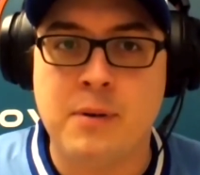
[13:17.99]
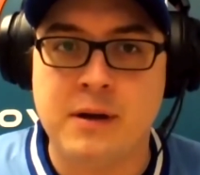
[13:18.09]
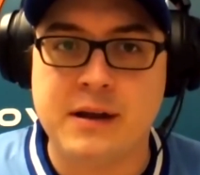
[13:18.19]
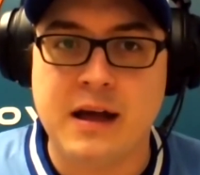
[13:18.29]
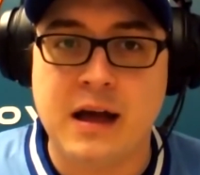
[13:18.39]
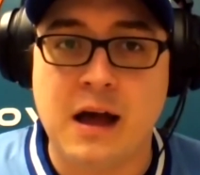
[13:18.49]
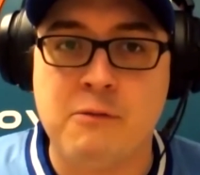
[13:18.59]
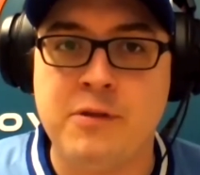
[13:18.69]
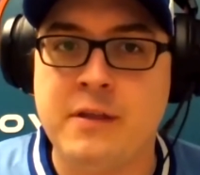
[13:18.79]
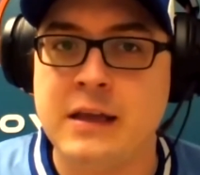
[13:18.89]
But uh, I
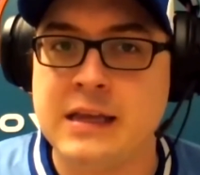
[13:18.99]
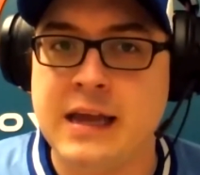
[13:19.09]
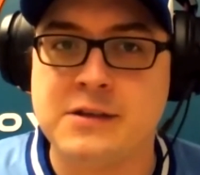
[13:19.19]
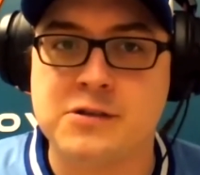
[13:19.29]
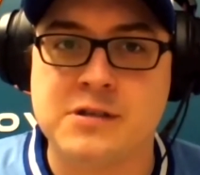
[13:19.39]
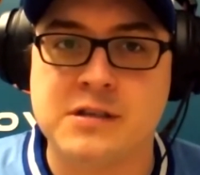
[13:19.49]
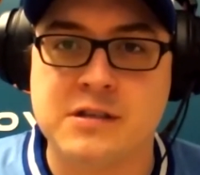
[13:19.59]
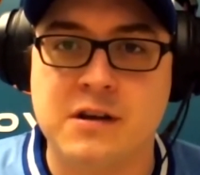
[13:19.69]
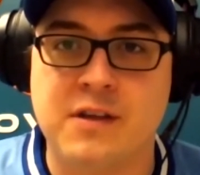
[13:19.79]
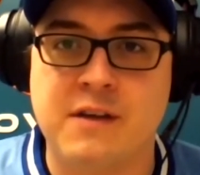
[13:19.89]
really like the Angels this
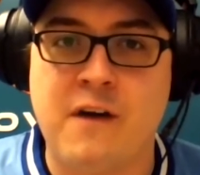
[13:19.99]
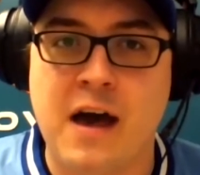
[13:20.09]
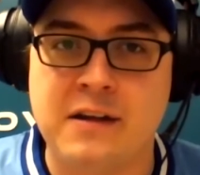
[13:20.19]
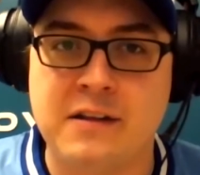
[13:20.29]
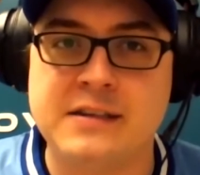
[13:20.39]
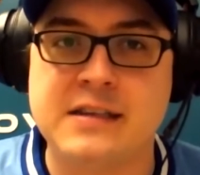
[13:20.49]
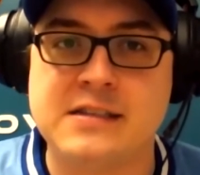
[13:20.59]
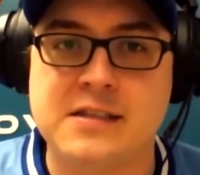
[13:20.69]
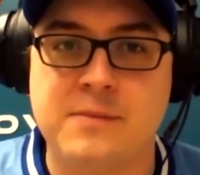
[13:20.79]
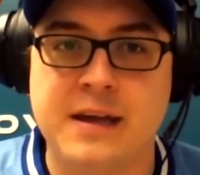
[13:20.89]
year. They finally did
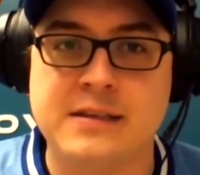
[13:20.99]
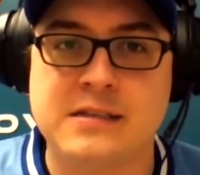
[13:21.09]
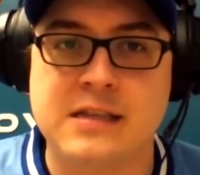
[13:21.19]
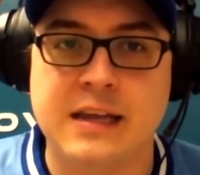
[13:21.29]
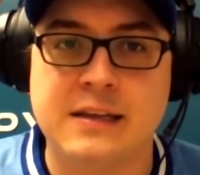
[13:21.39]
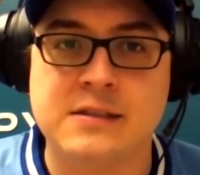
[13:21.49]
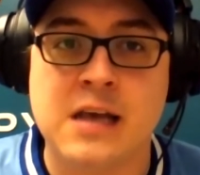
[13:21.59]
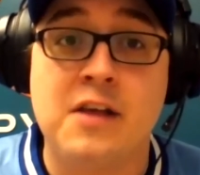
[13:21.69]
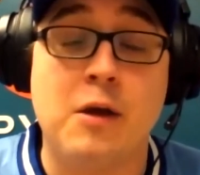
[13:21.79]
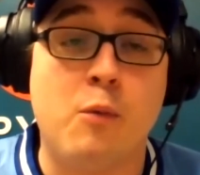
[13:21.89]
some nice things.
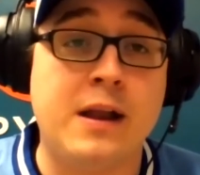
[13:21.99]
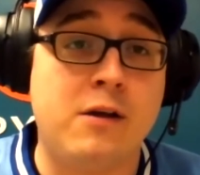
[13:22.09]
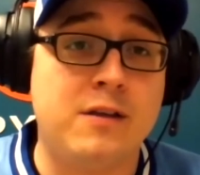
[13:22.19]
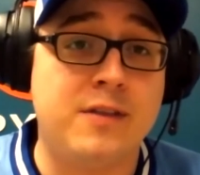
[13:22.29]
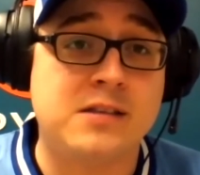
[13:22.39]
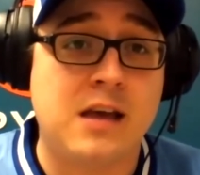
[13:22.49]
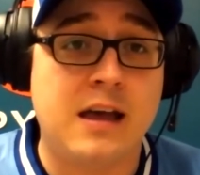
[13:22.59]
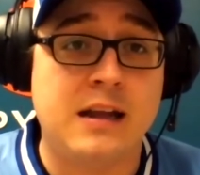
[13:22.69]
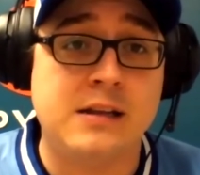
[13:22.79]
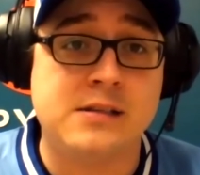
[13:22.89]
They went out and they
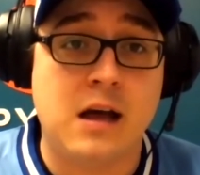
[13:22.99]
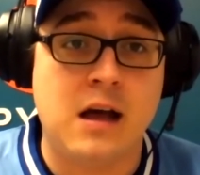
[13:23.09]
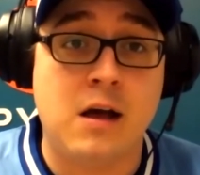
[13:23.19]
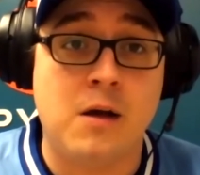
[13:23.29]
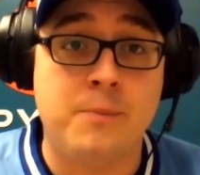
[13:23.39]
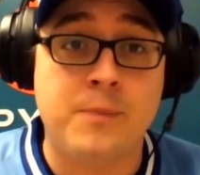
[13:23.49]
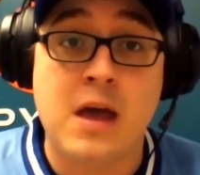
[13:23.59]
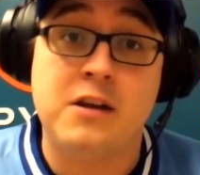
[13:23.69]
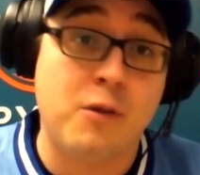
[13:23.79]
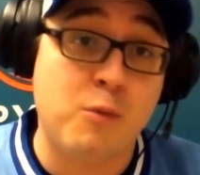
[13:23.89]
signed uh,
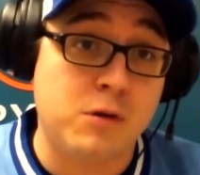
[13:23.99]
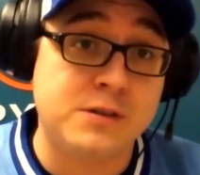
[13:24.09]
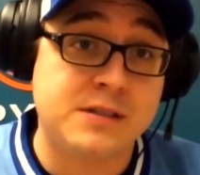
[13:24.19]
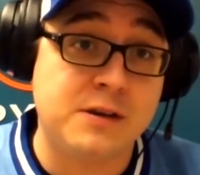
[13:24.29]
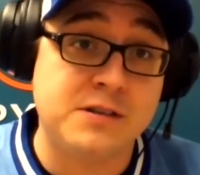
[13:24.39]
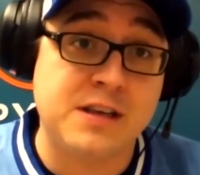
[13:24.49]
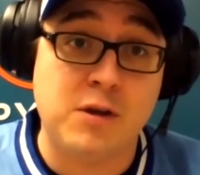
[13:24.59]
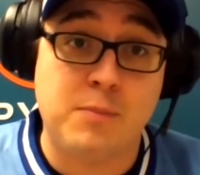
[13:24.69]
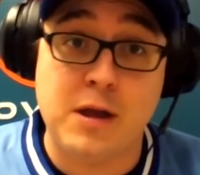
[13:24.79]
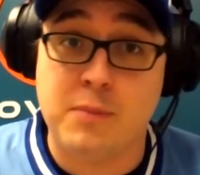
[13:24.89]
not World Series M
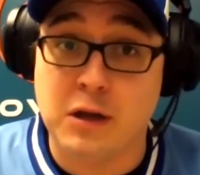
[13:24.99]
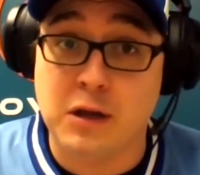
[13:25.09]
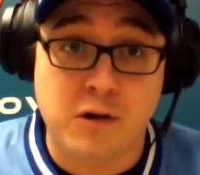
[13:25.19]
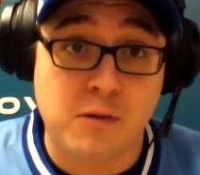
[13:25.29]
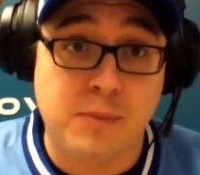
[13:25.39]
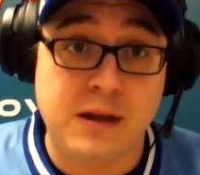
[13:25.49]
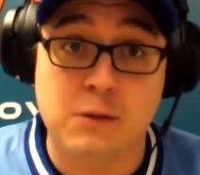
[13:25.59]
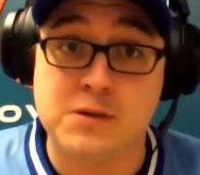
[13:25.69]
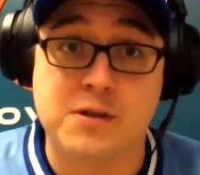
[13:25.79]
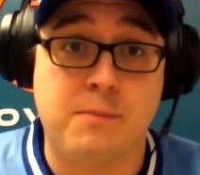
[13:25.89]
V P, but he could have been.
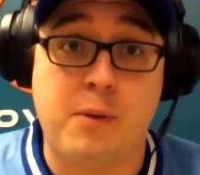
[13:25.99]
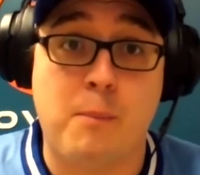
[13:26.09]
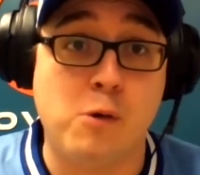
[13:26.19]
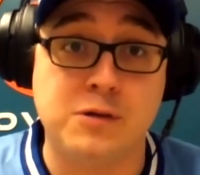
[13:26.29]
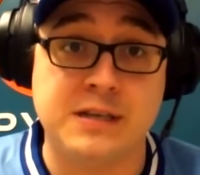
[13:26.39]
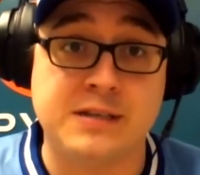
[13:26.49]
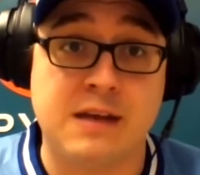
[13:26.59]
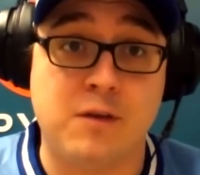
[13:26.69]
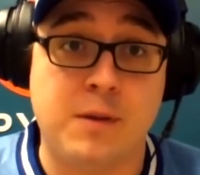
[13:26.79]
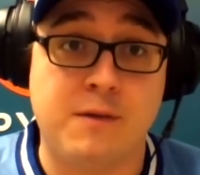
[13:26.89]
He was the postseason
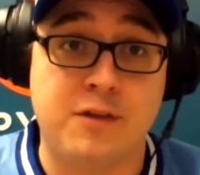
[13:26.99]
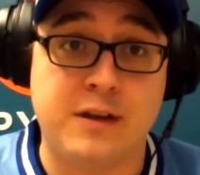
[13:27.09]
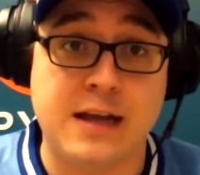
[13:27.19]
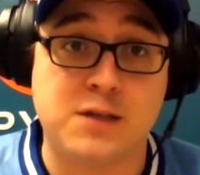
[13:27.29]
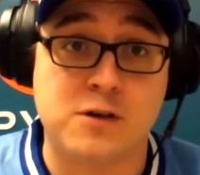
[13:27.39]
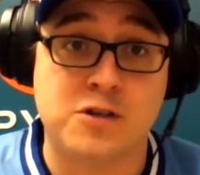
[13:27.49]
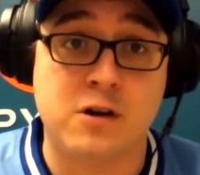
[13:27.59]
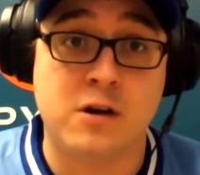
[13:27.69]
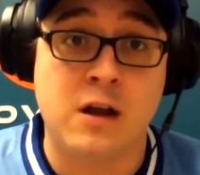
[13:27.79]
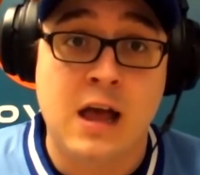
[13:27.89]
M V P for the Nats for
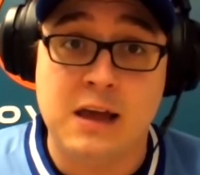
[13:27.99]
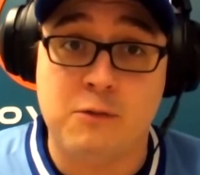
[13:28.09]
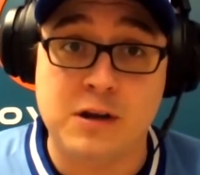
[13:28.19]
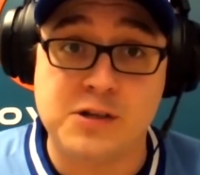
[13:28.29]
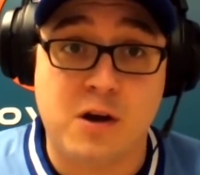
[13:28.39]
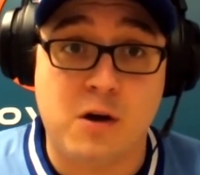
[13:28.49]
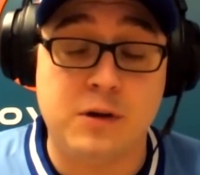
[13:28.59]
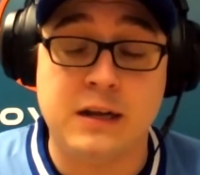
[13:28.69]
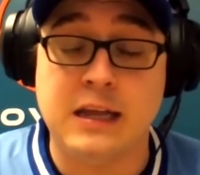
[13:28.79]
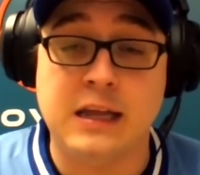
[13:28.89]
sure, and
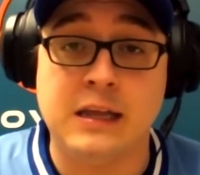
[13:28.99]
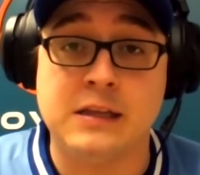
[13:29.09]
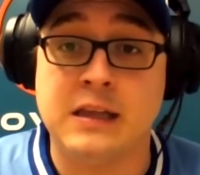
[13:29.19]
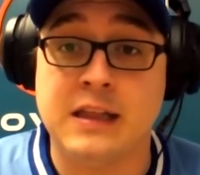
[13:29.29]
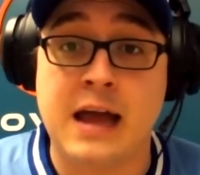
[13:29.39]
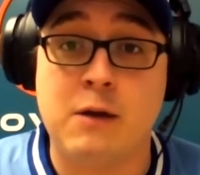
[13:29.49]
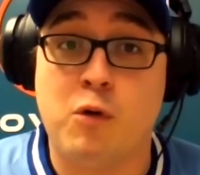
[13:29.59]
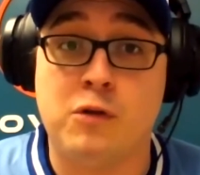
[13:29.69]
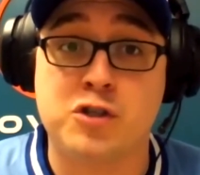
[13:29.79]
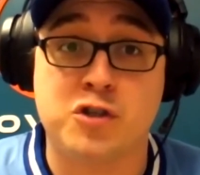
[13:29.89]
Rendon, and he that
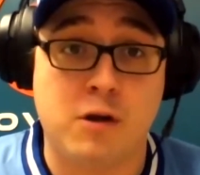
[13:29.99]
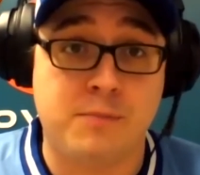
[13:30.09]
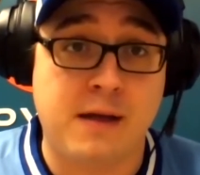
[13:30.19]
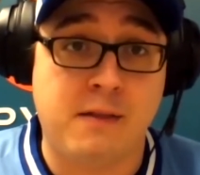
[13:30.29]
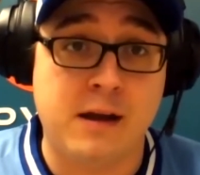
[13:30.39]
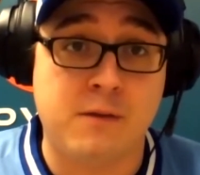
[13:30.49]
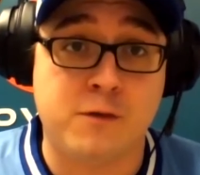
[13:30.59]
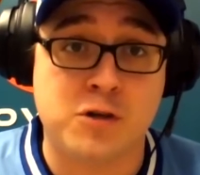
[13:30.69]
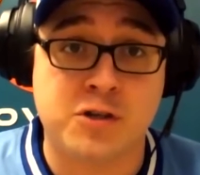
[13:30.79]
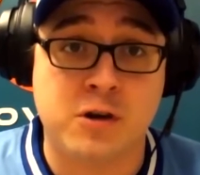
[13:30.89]
will shore up that lineup
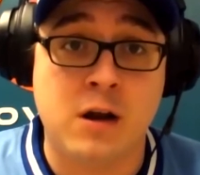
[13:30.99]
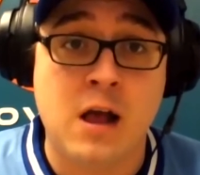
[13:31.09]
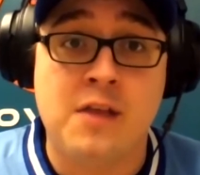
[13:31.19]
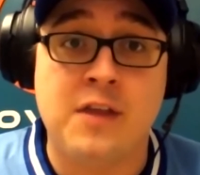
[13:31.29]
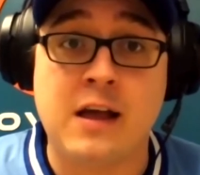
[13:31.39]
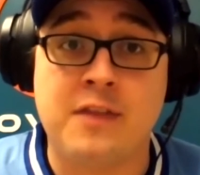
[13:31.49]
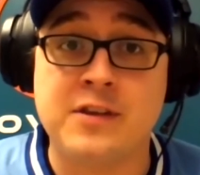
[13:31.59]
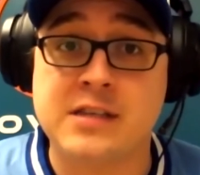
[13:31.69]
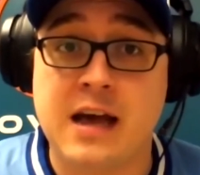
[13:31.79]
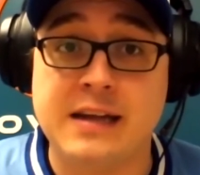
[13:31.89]
for sure. They got
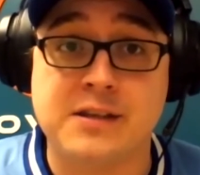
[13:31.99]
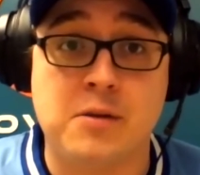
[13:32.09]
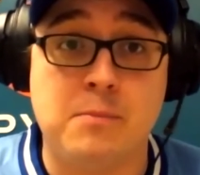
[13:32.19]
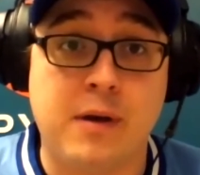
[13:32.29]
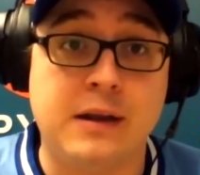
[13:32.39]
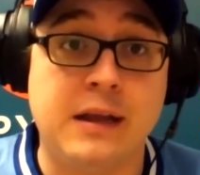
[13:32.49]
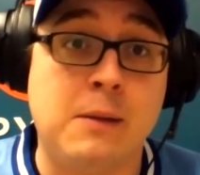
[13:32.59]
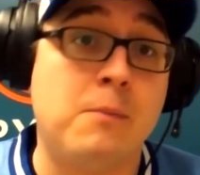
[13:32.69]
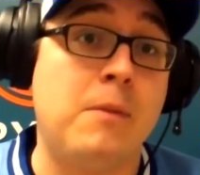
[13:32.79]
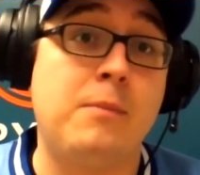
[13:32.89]
this guy, Dylan
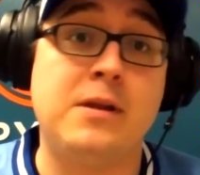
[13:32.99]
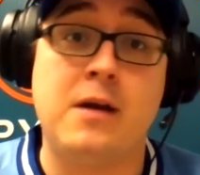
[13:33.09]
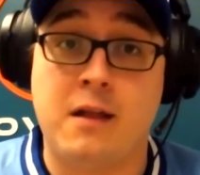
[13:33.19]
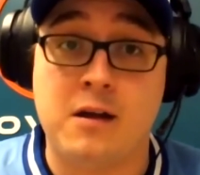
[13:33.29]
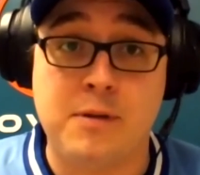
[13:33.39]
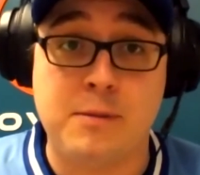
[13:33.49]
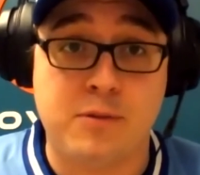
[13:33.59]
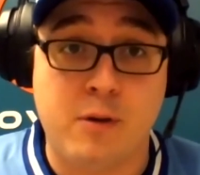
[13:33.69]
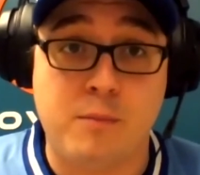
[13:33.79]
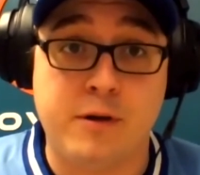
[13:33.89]
Bundy. Maybe not a lot of people
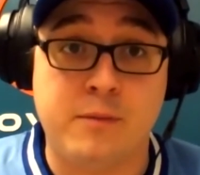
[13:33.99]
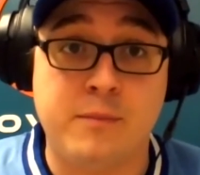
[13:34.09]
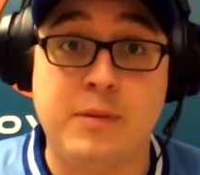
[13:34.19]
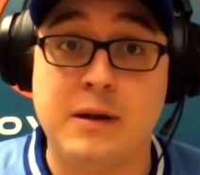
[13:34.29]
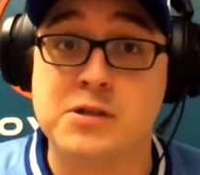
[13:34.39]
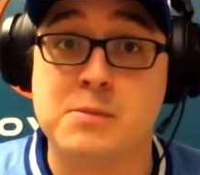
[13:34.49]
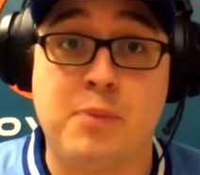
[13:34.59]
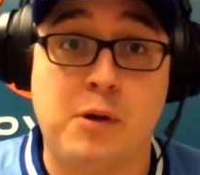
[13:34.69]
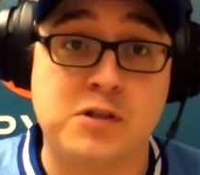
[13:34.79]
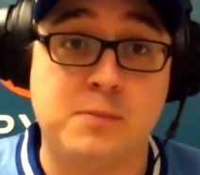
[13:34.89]
know about him, but he was in
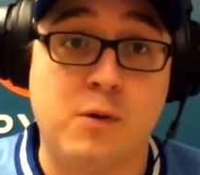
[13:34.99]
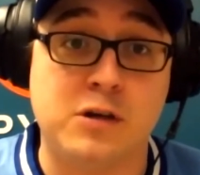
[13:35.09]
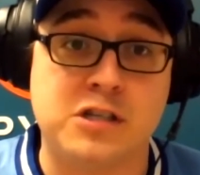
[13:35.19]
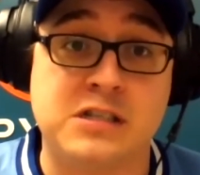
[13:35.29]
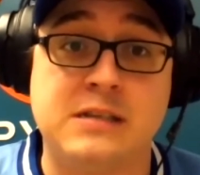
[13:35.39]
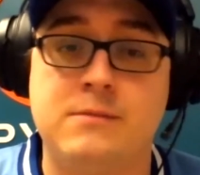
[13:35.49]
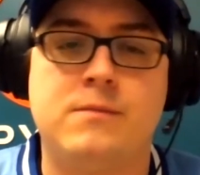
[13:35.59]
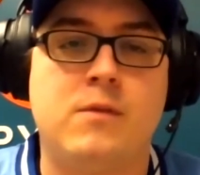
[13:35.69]
Baltimore, just